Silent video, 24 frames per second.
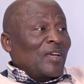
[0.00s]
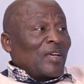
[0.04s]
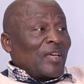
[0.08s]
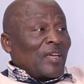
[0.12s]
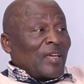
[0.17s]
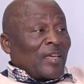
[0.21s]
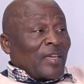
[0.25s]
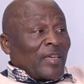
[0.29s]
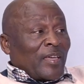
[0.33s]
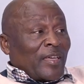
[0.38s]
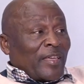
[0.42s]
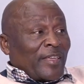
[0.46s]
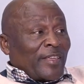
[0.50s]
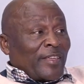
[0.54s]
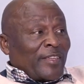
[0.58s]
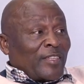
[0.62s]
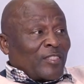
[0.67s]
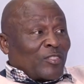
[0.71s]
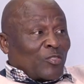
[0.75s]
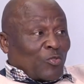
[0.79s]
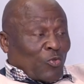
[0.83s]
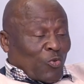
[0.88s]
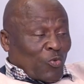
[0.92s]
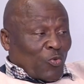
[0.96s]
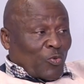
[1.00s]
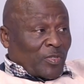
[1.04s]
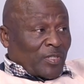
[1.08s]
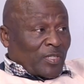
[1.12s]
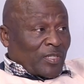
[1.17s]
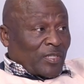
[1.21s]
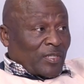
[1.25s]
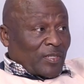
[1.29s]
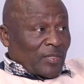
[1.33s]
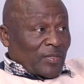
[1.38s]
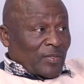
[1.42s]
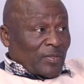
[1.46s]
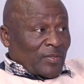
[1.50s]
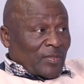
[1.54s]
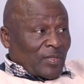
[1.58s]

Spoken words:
in schools